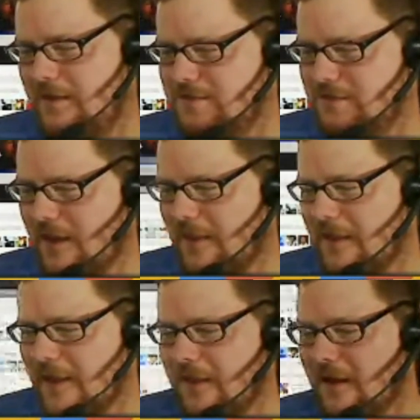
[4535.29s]
So yeah,
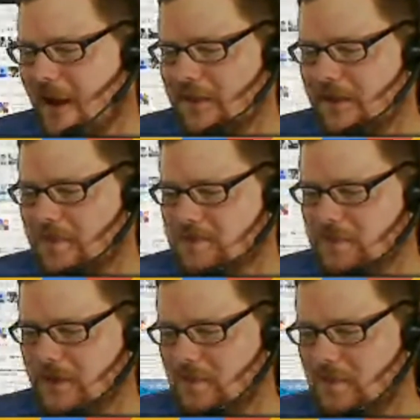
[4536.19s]
I thought it was
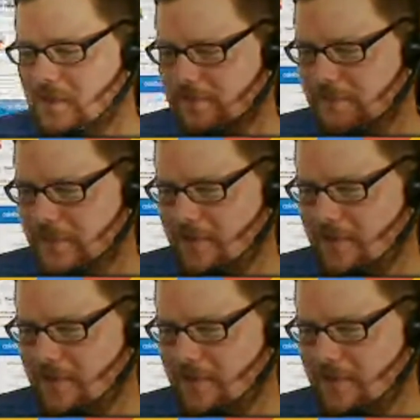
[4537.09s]
really cool.